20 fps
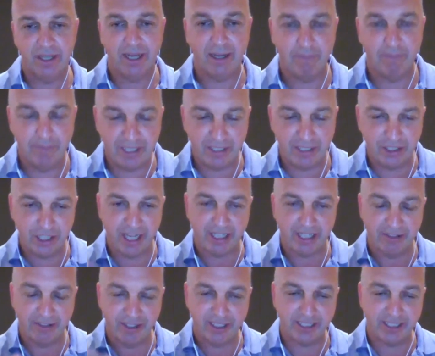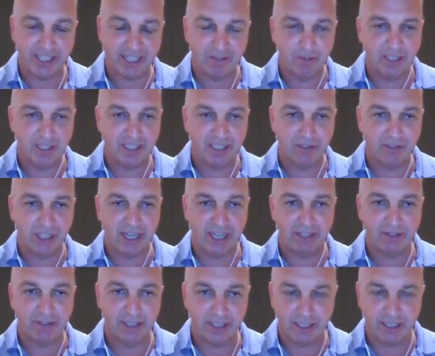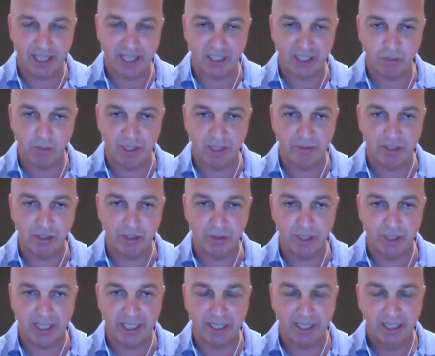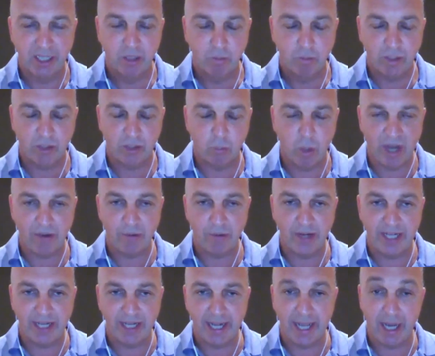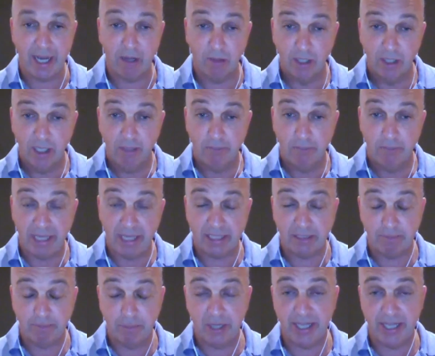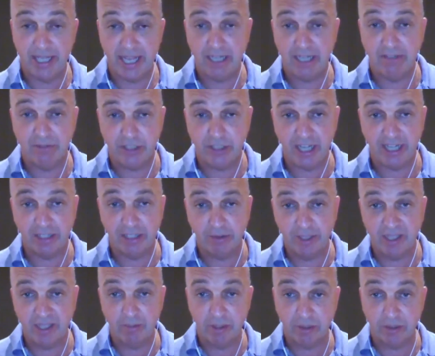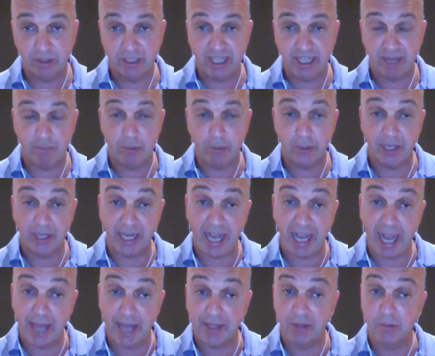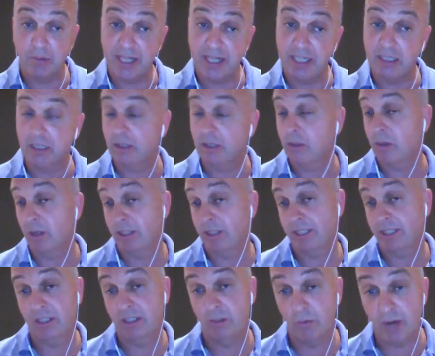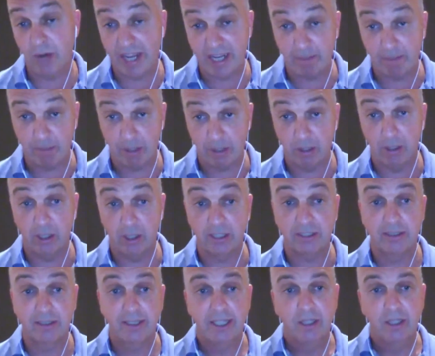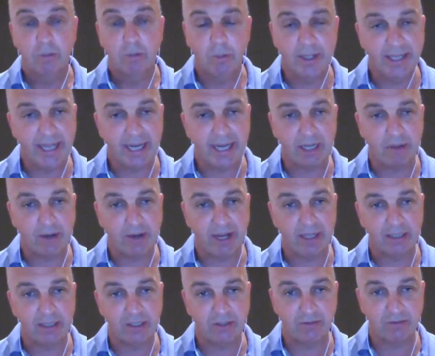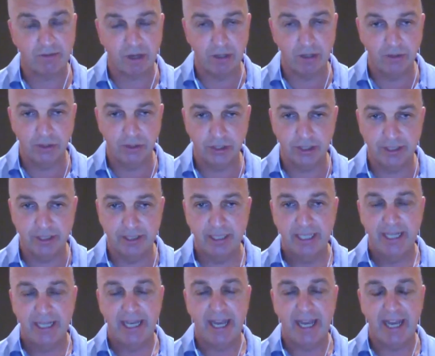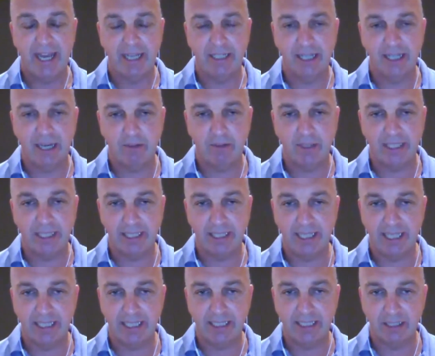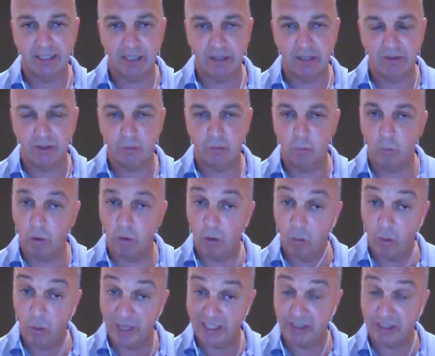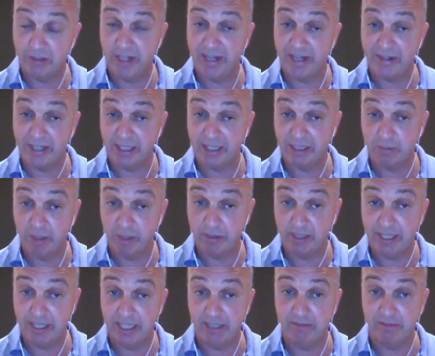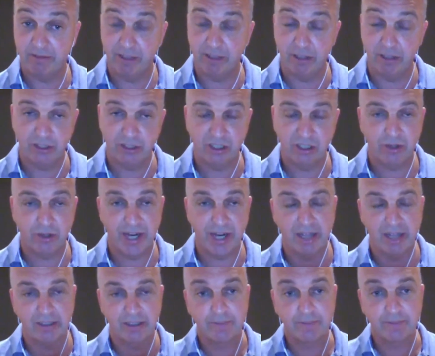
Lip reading: mid-January, the second week of January, so that's where we're drilling with one rig now. But by the end of January, we'll start putting other rigs across into Raya Pilot when that ground is frozen, and we can get into those more wetter areas where we need frozen ground.